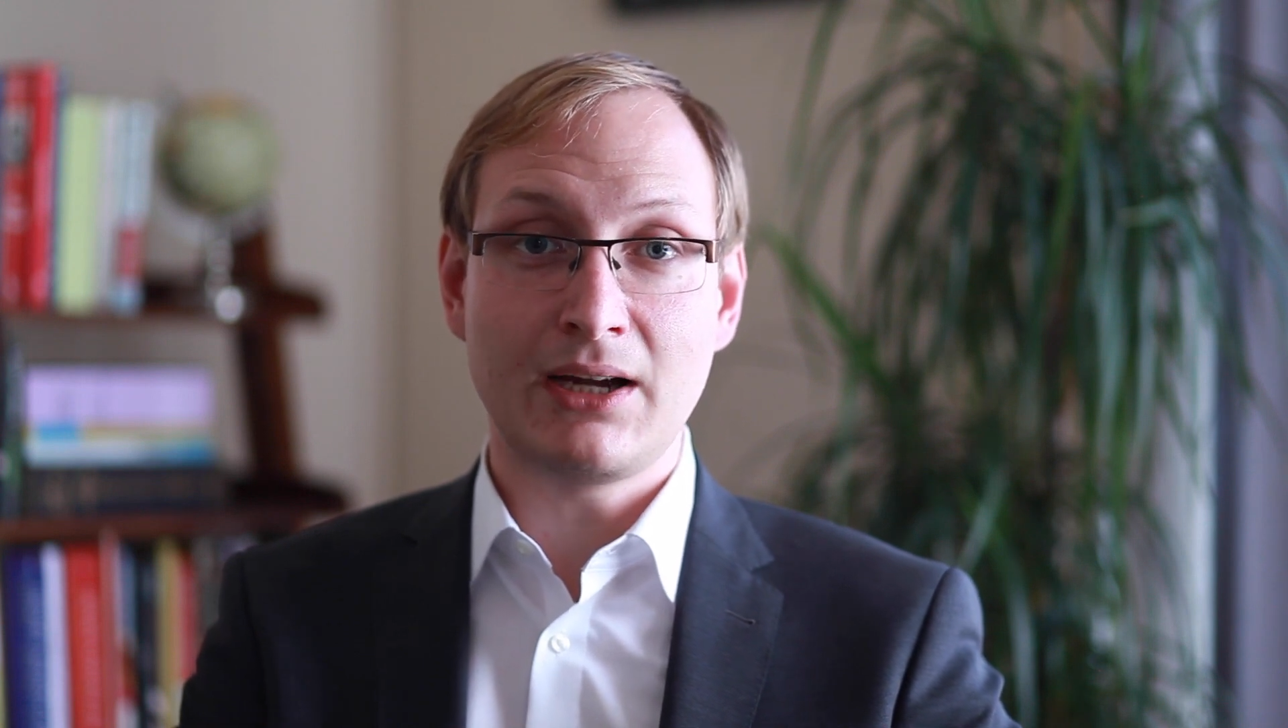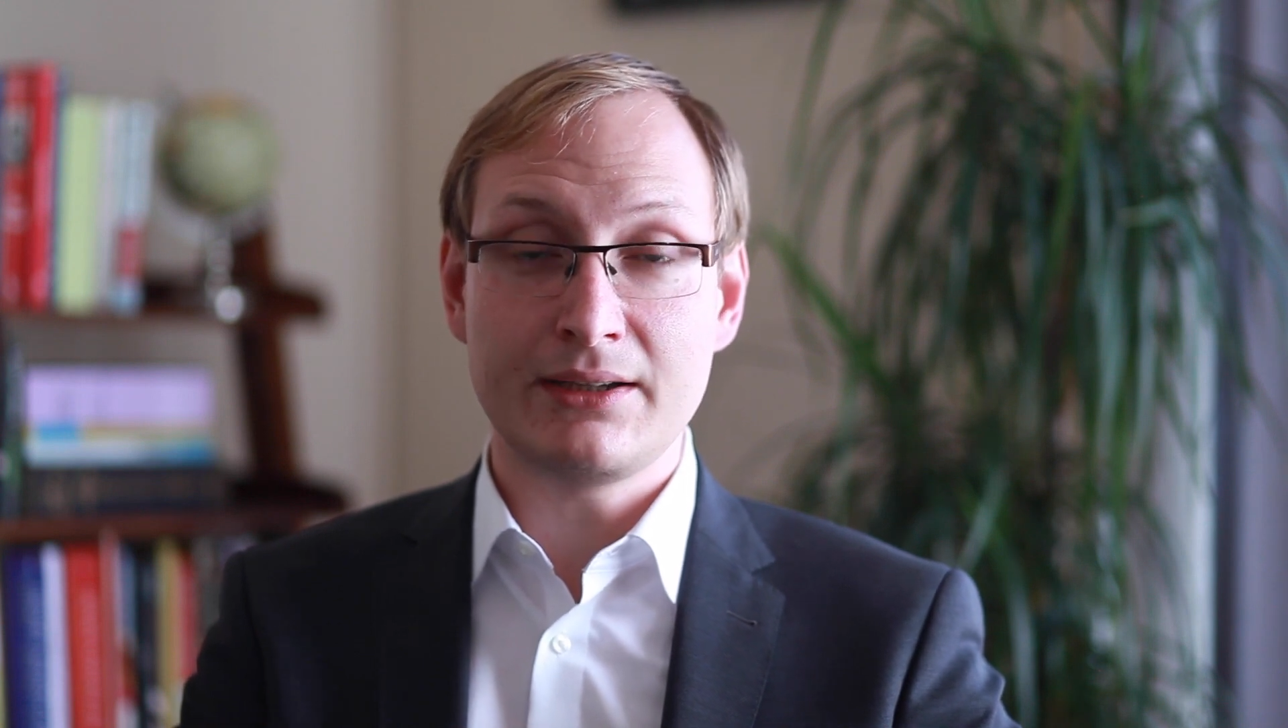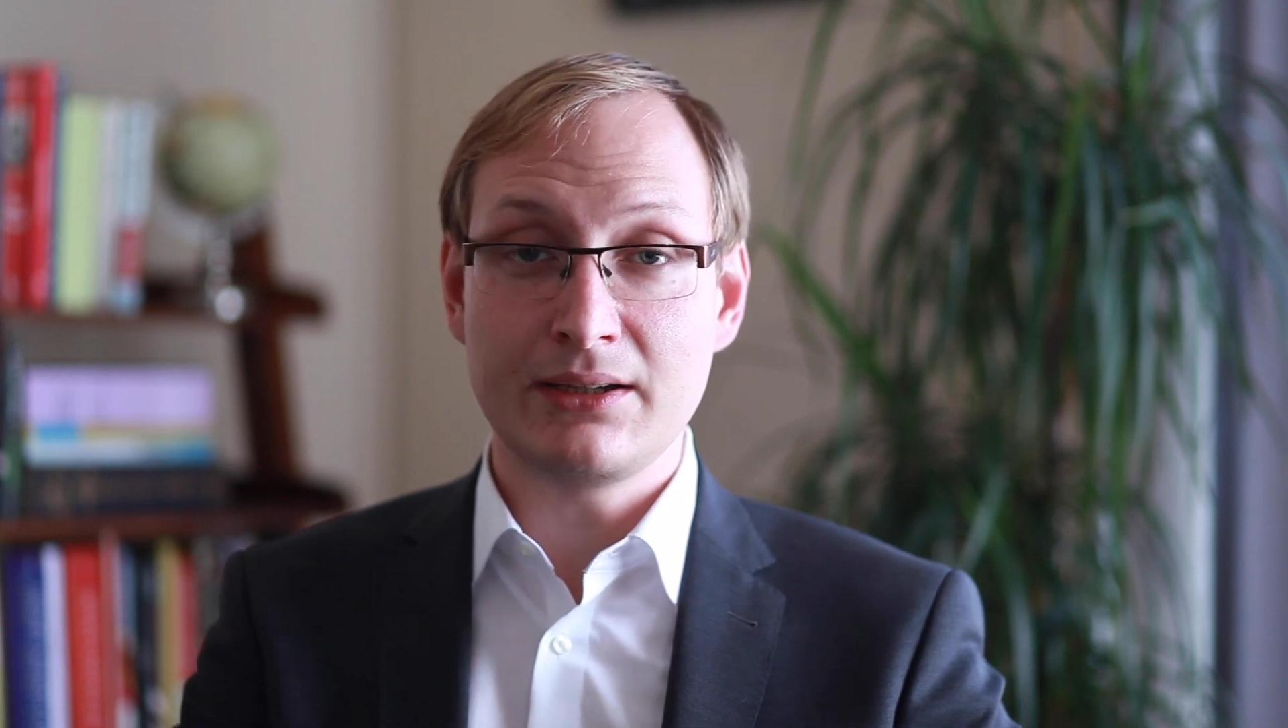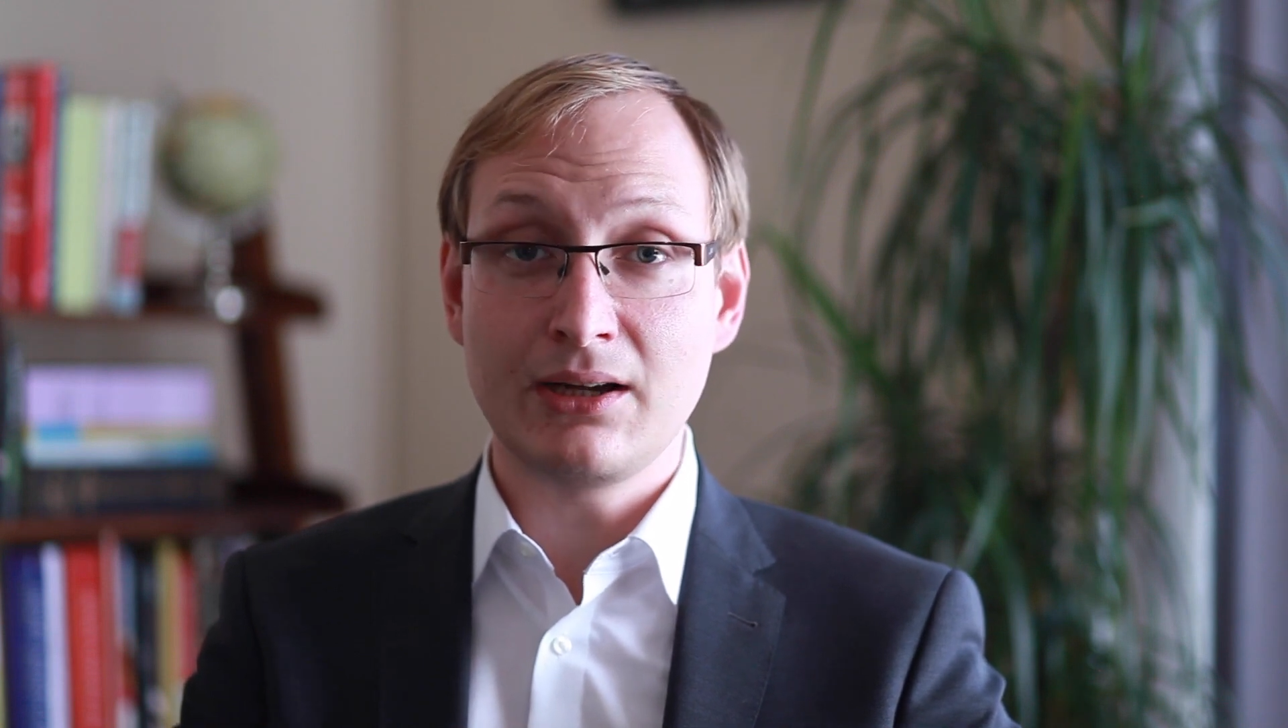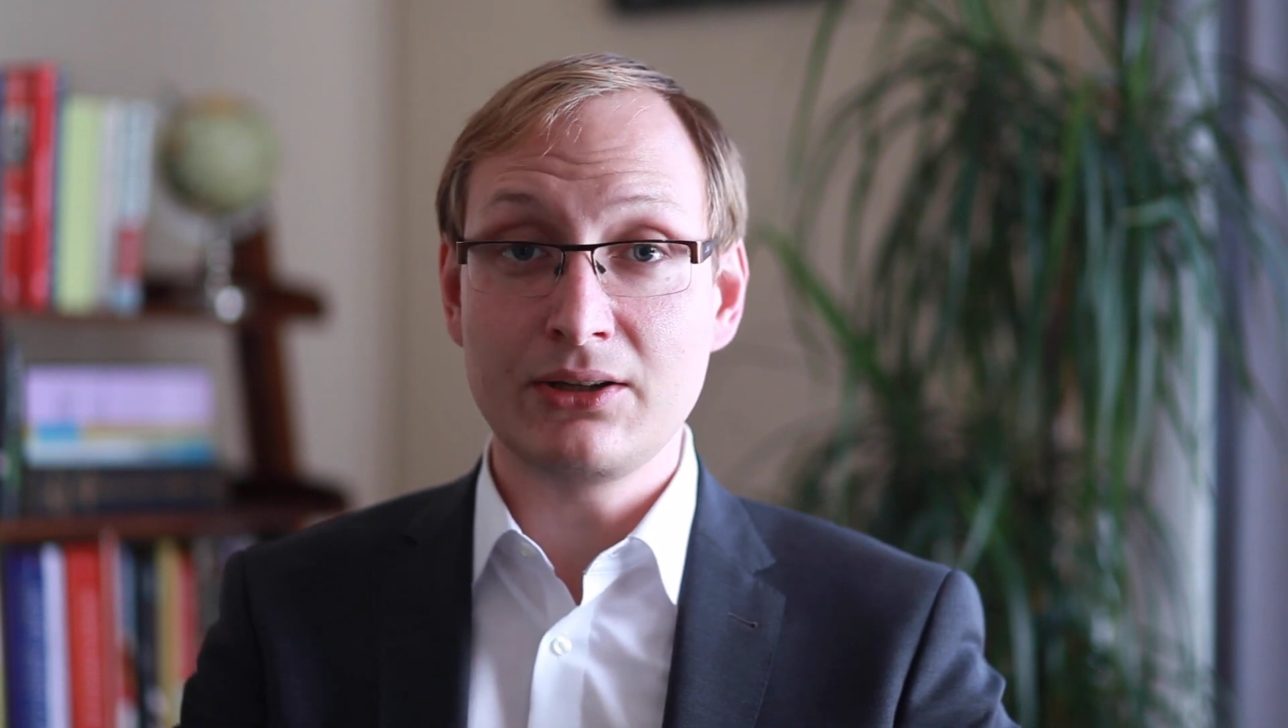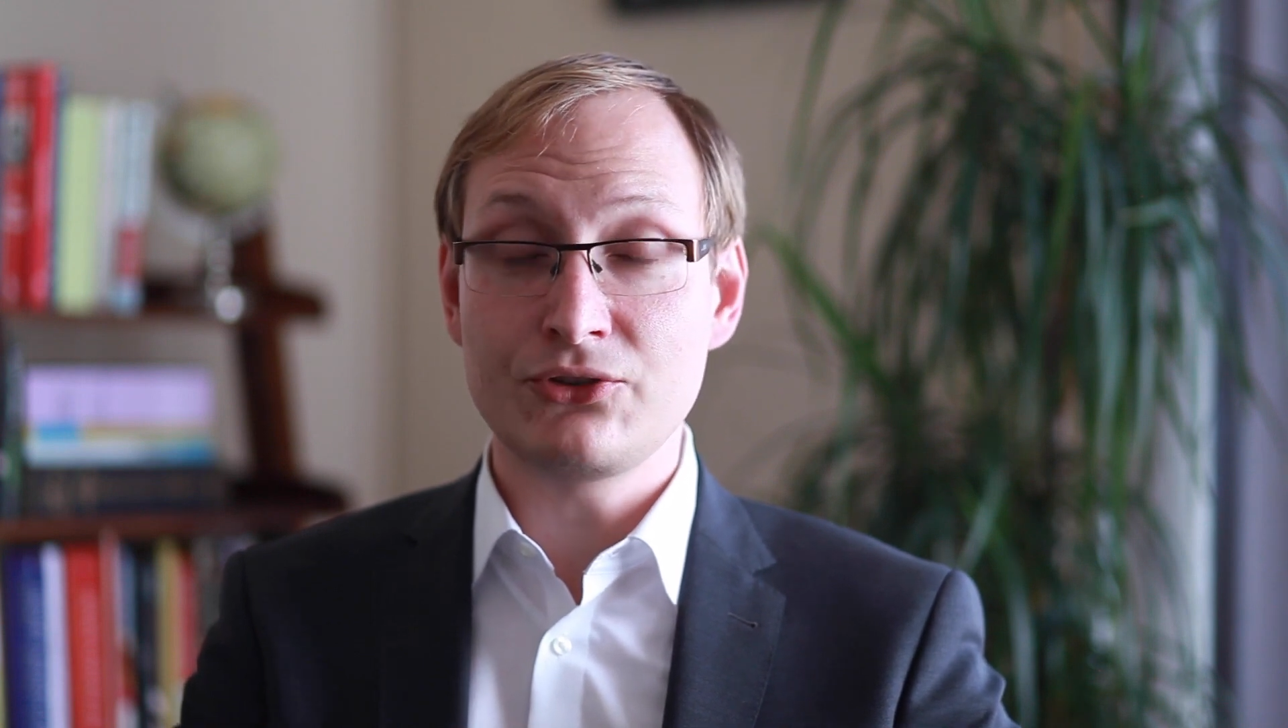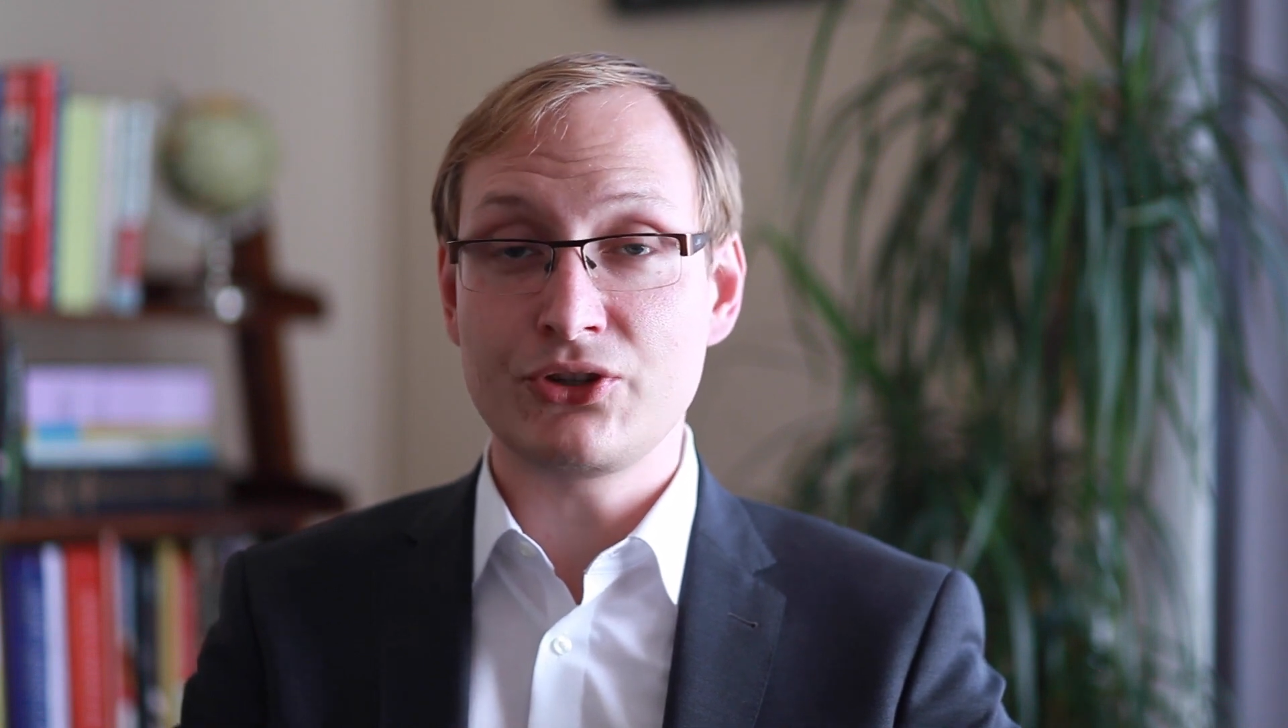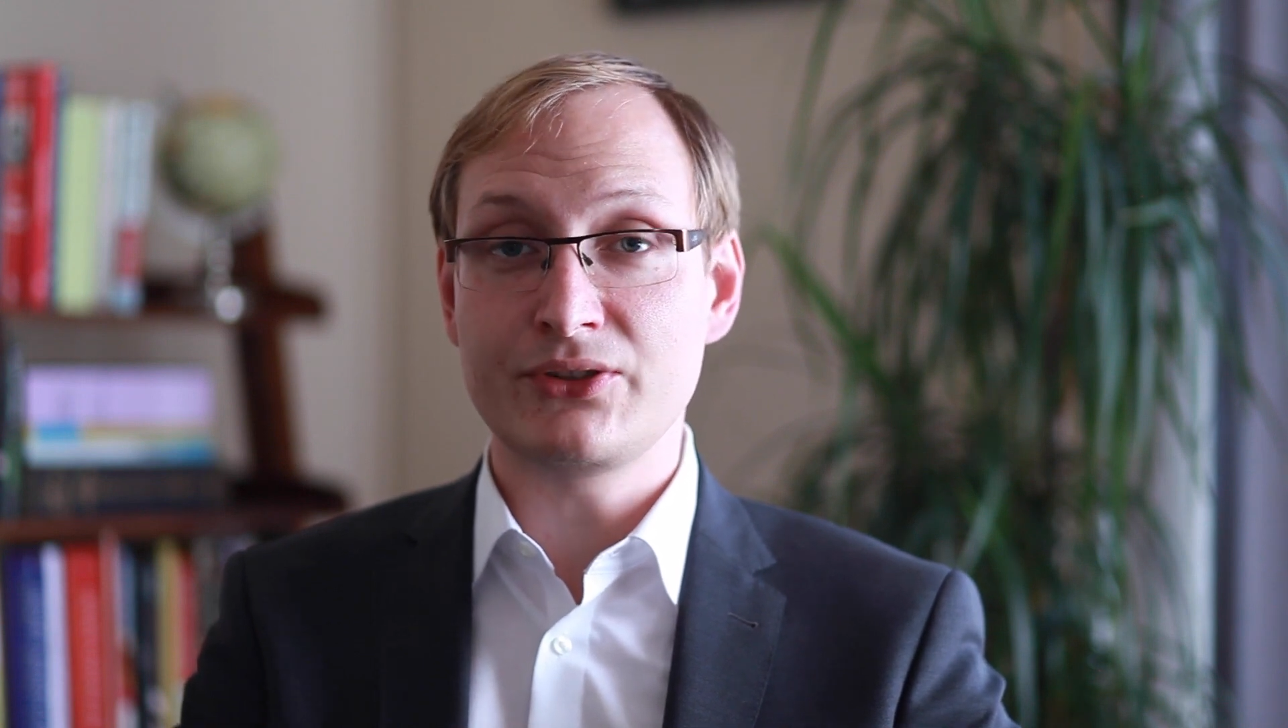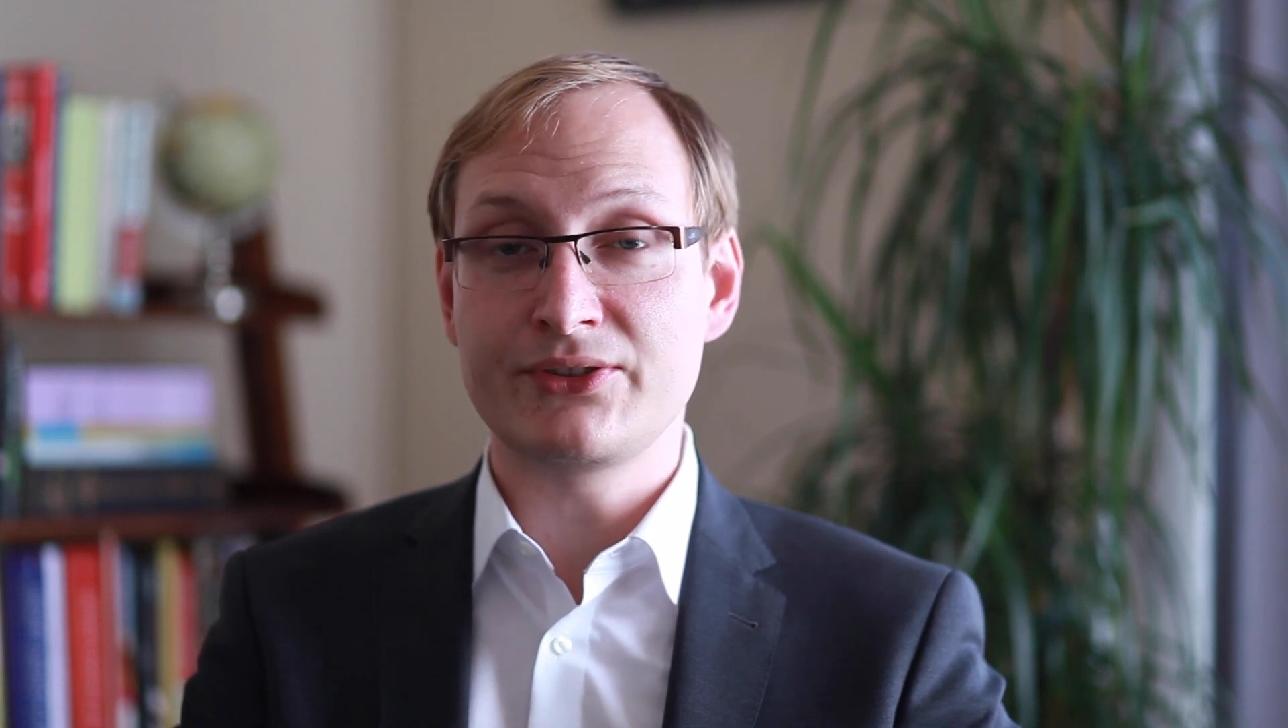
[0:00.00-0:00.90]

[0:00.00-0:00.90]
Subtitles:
ideologies,